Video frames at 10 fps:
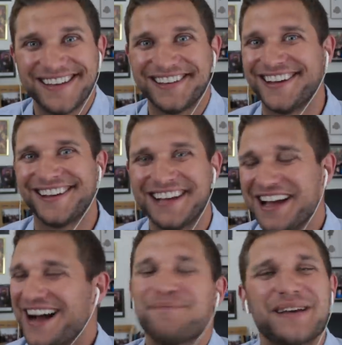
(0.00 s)

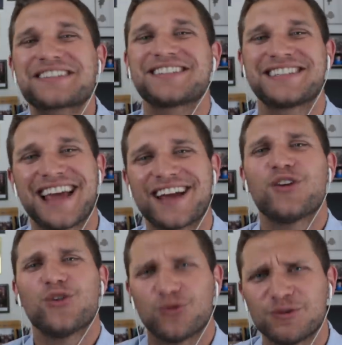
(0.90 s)
I'm basically saying
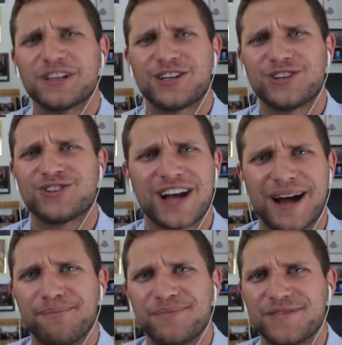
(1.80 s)
really good
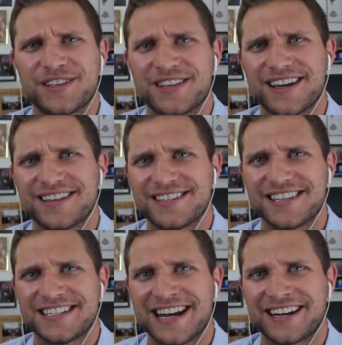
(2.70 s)
job to
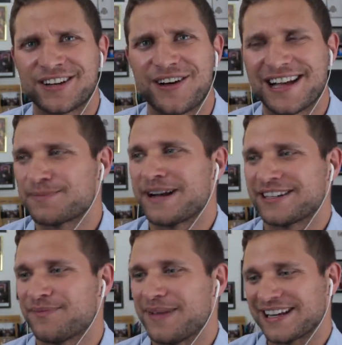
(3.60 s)
the technical
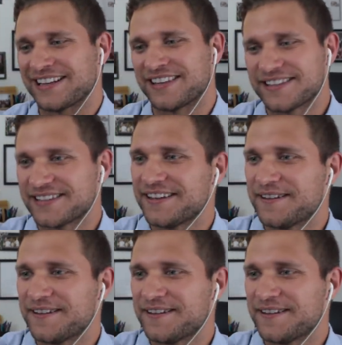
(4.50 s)
aspect of making this.